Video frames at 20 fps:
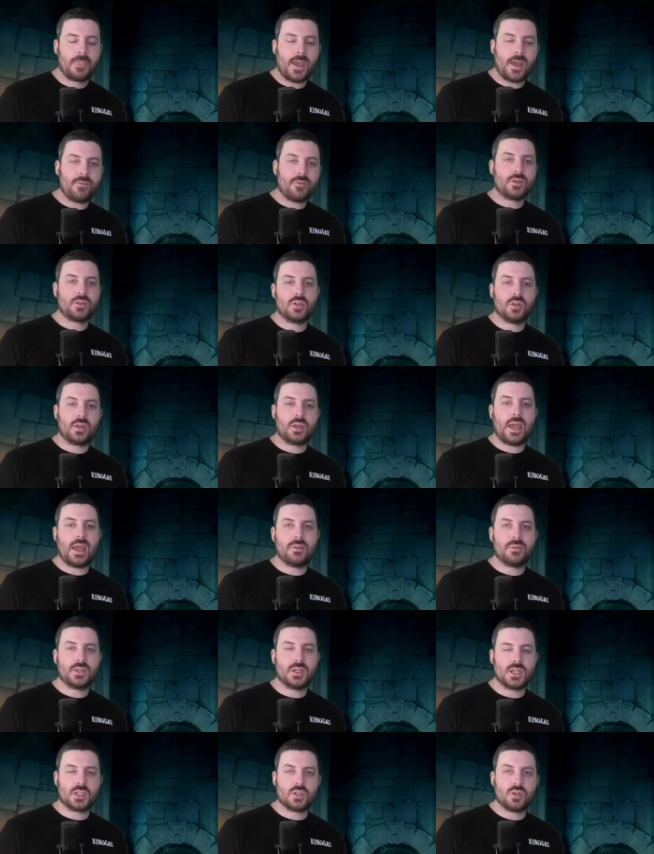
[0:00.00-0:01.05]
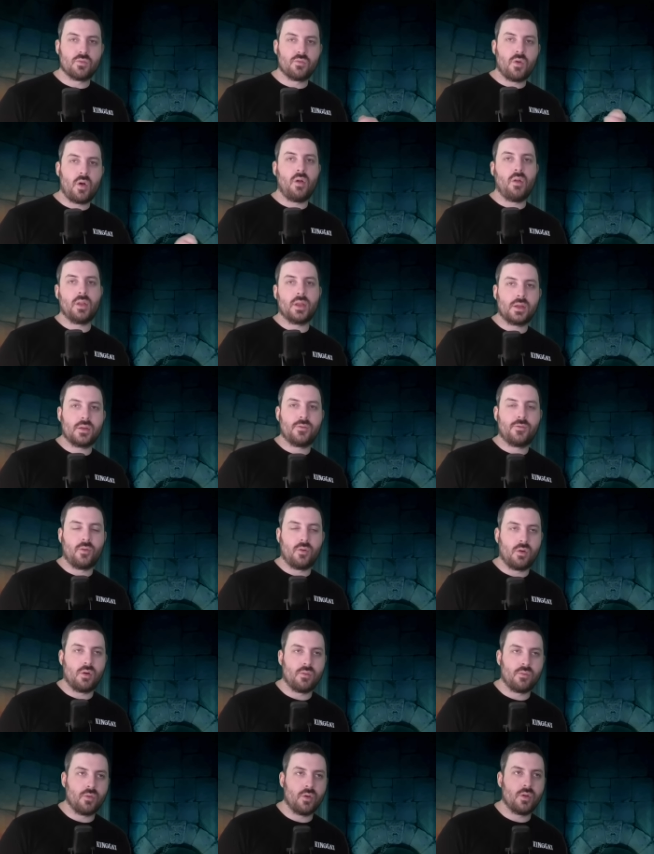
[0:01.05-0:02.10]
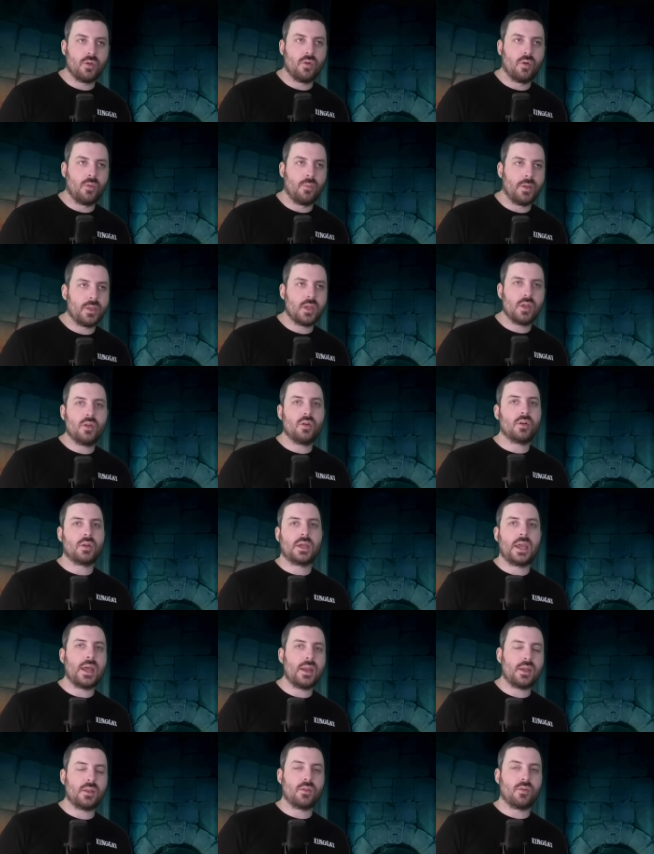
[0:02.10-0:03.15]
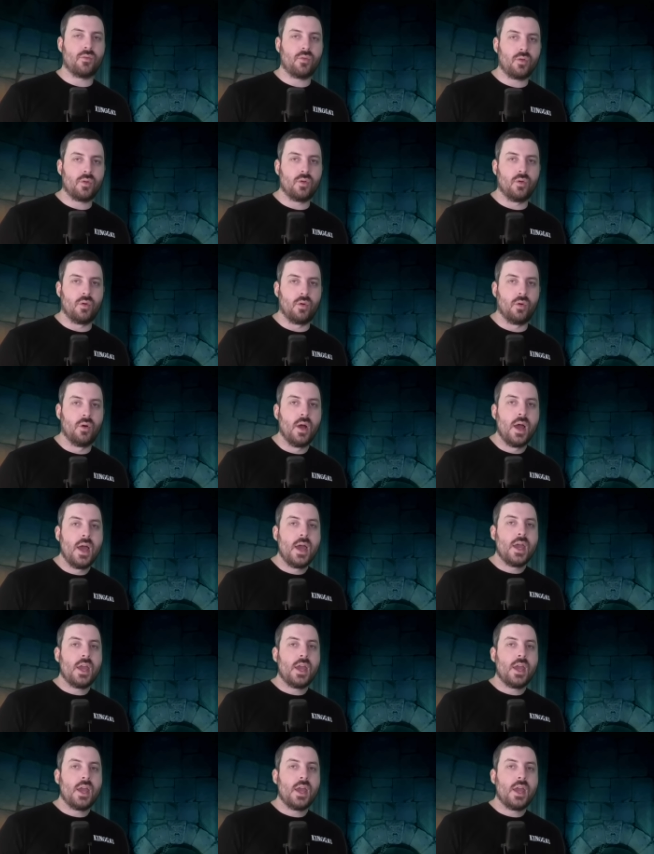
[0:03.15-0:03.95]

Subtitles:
every 2 game ticks, you're rolling for a rune ore, but you're not getting the rune ore.